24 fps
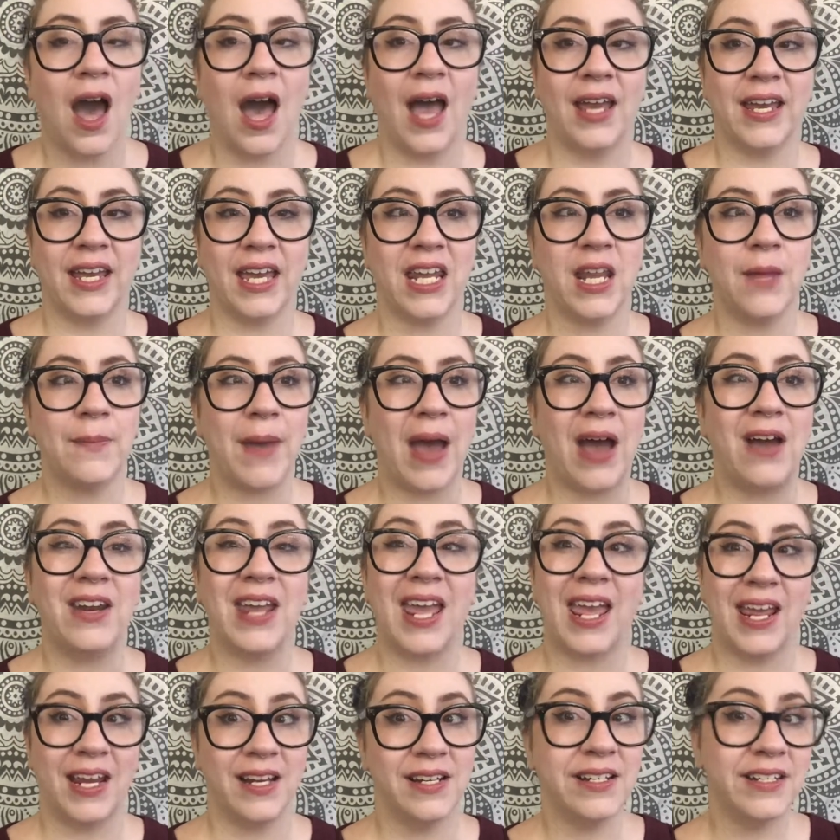I get about
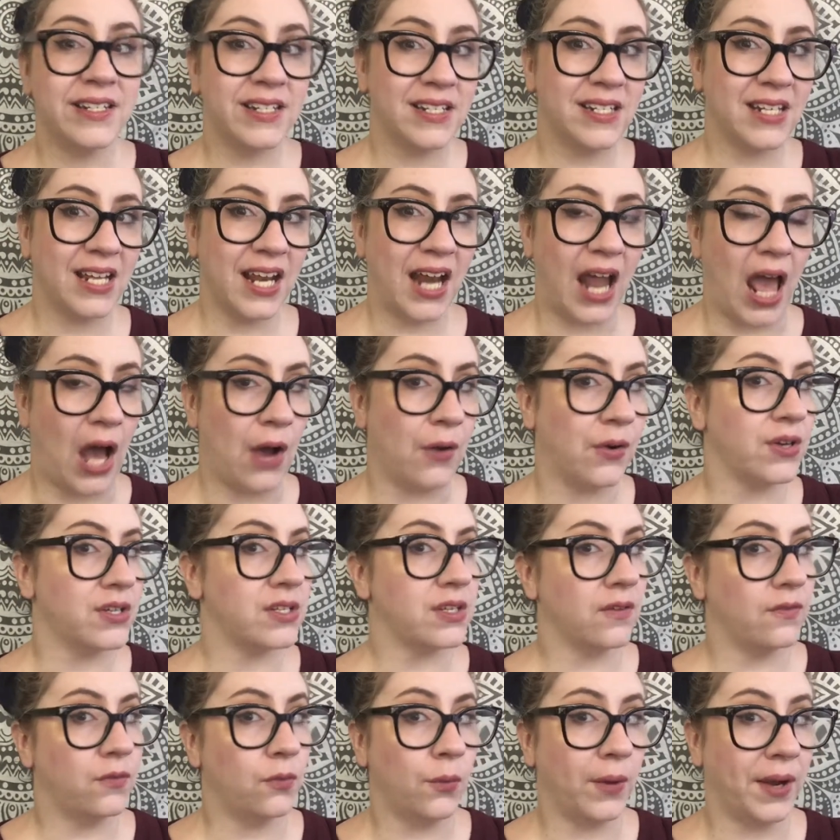8 to 10
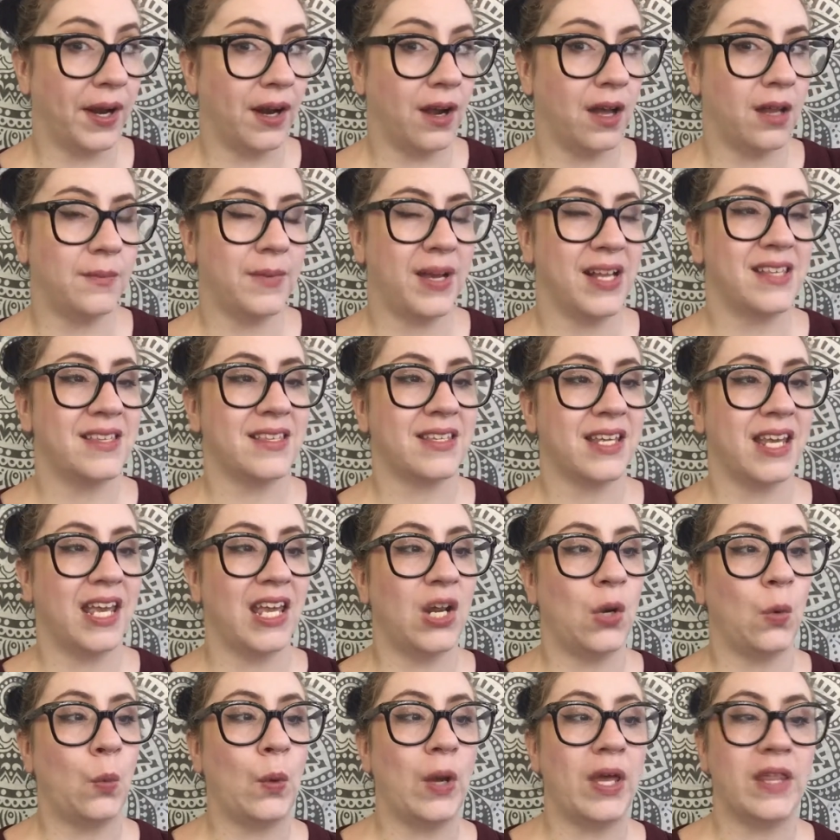hours of wear on my
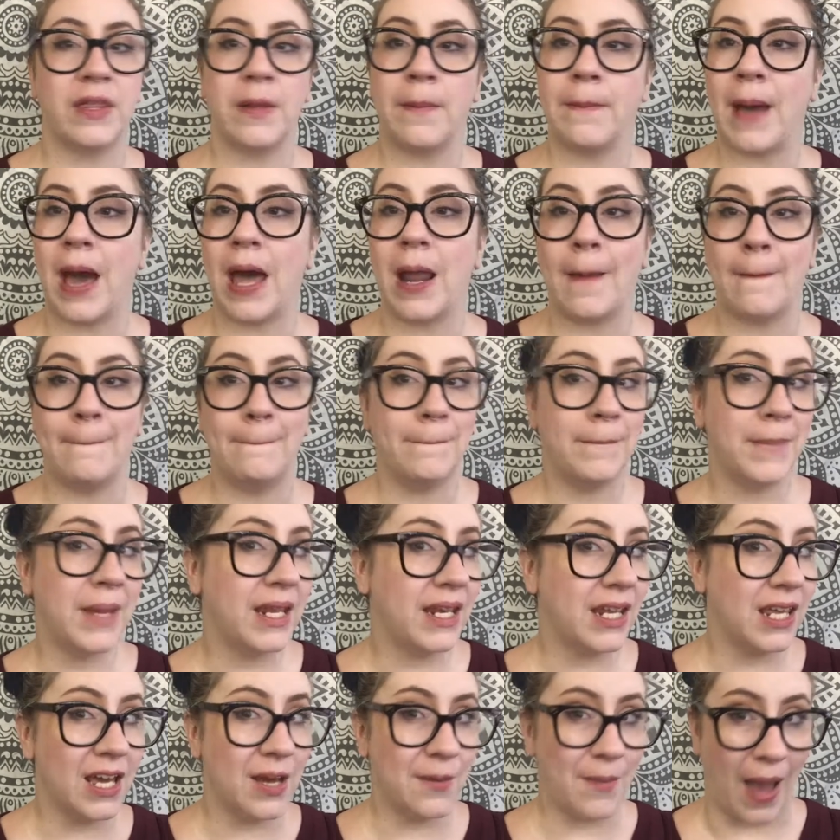skin with about a
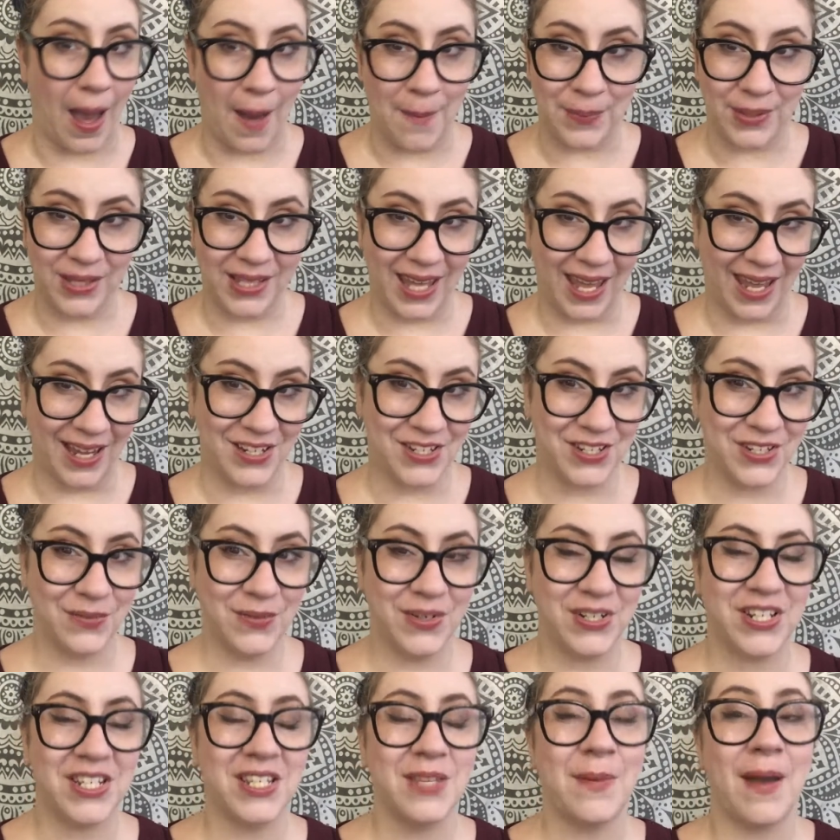medium application,
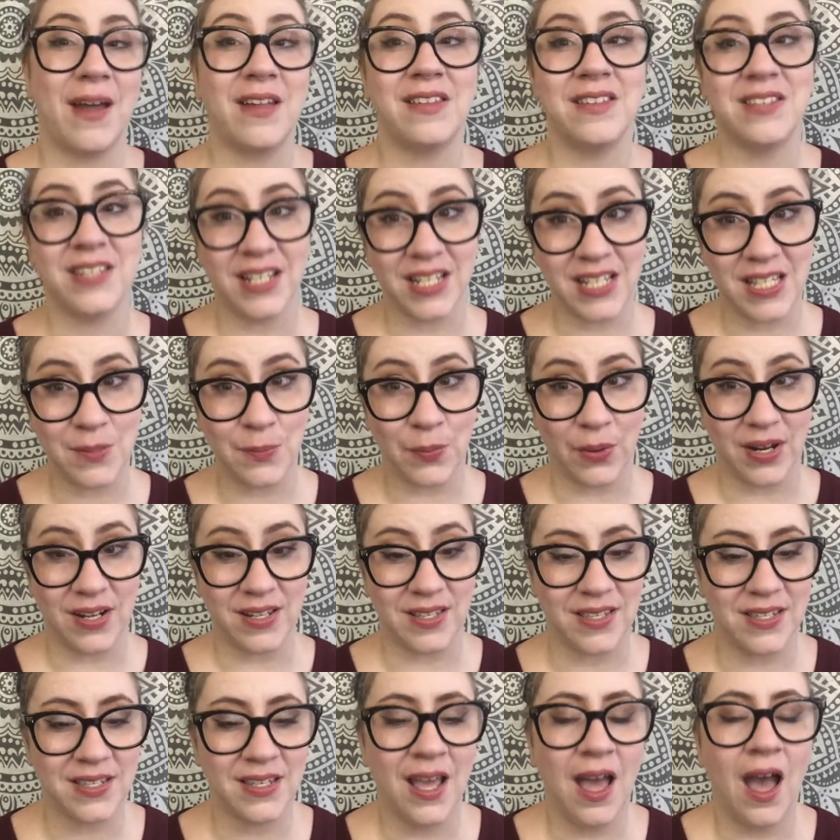which is about 6
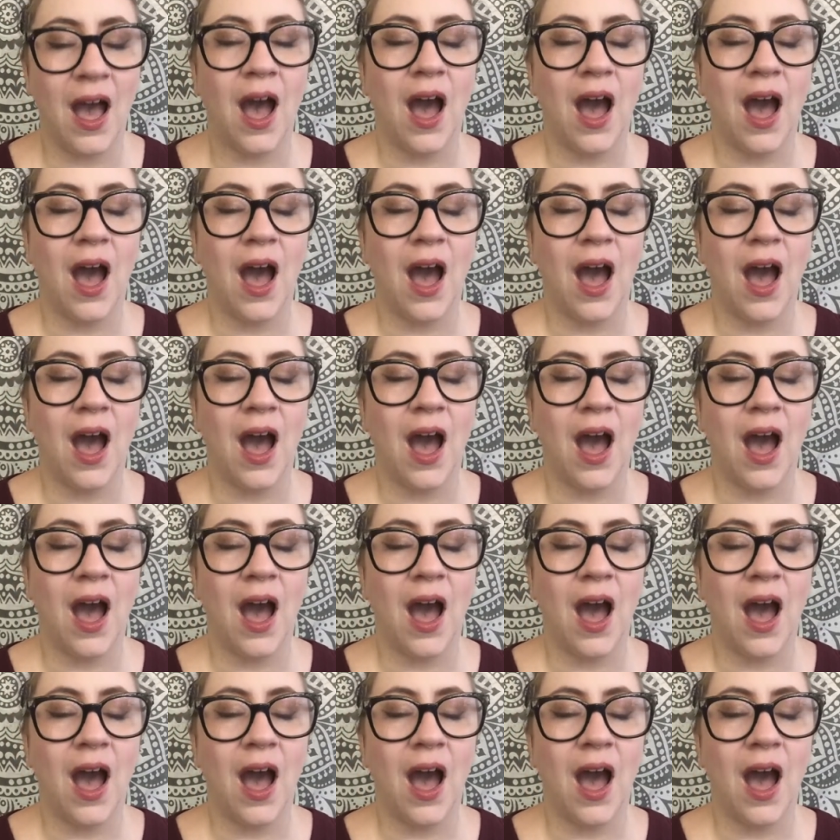spritz.